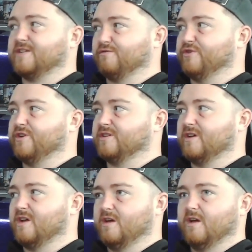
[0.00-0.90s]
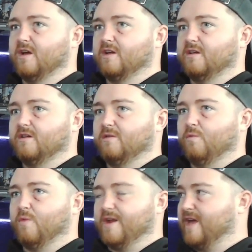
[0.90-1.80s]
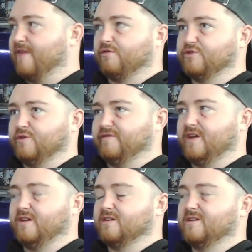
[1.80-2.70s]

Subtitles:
for runners. When are they ever on 2 feet?